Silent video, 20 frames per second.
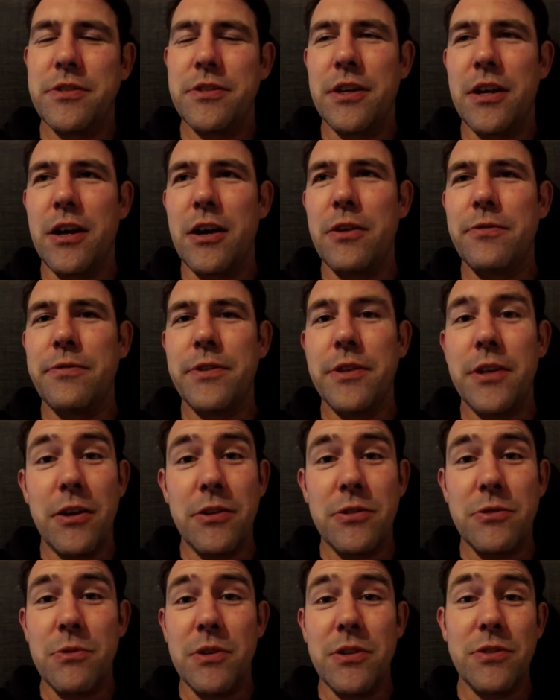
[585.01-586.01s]
to go for
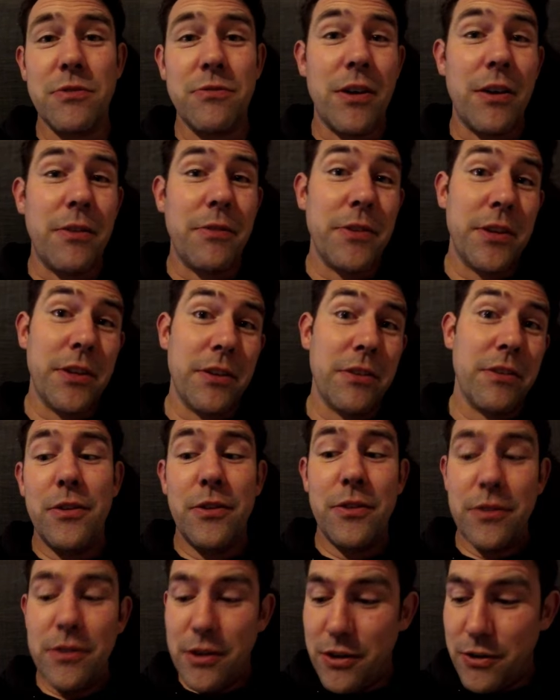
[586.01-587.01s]
those ones rather than
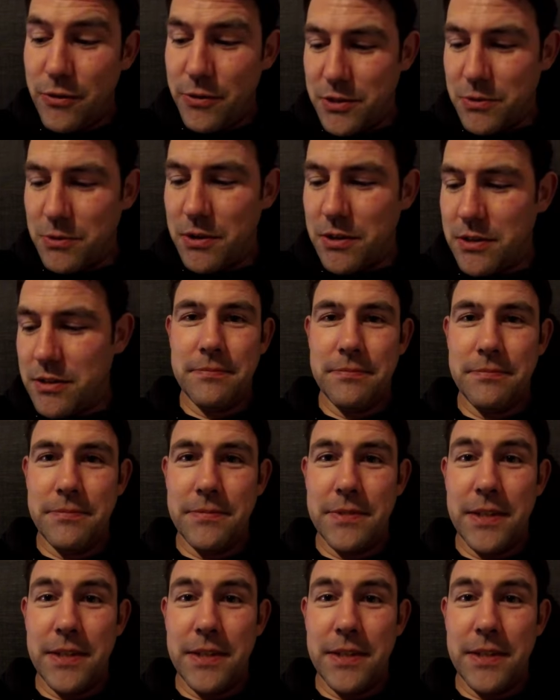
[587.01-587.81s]
the newest ones.